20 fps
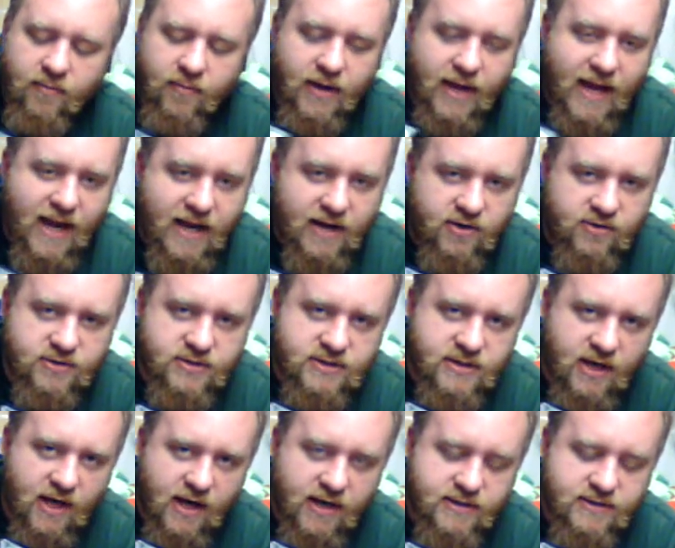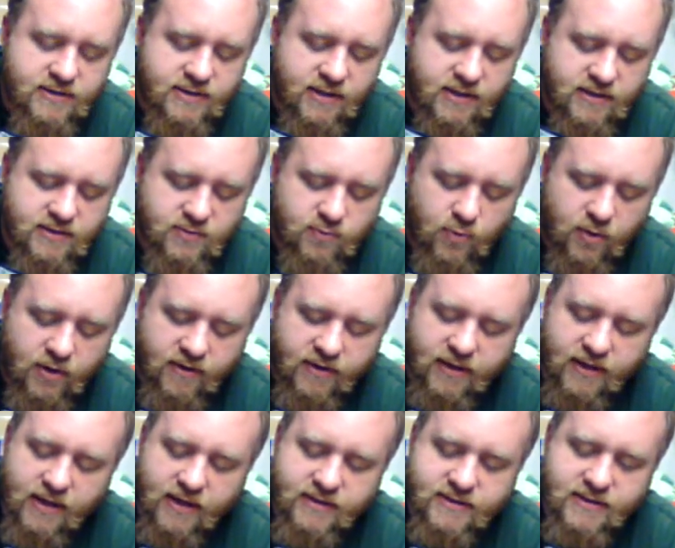Hater sauce, because one of the
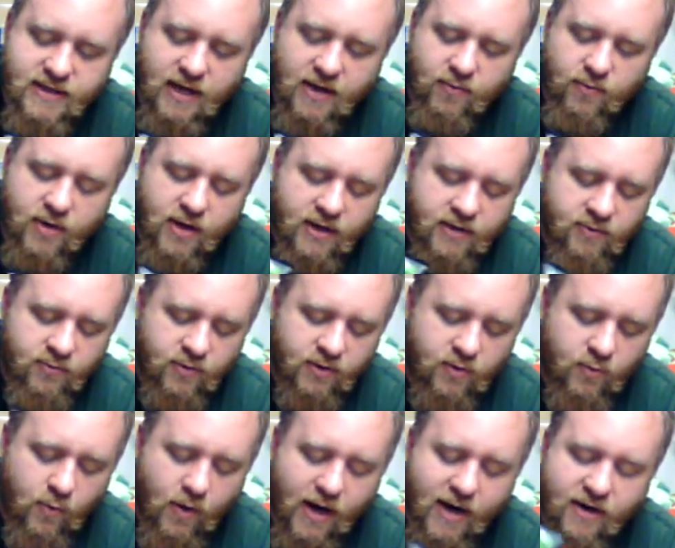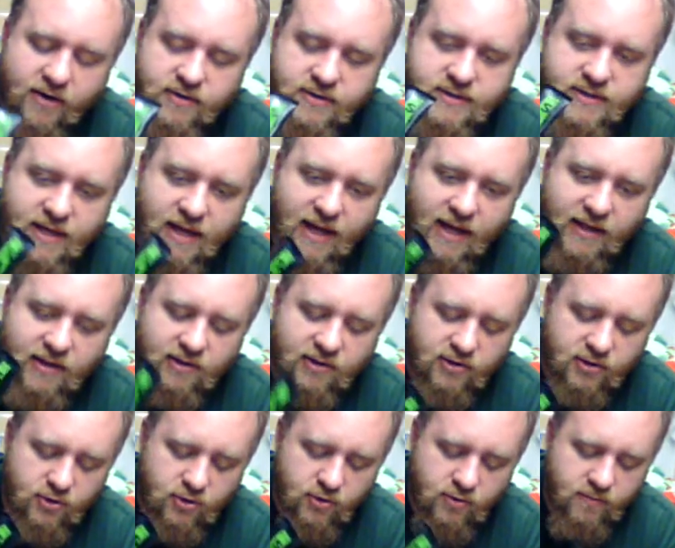guns I run requires a
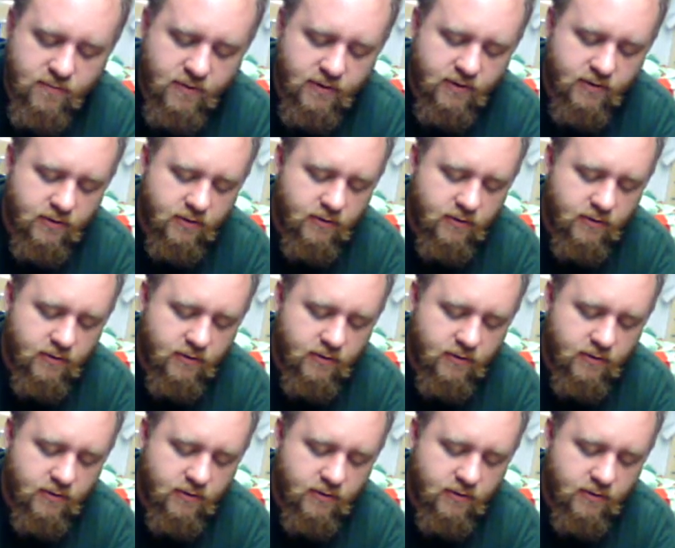lube.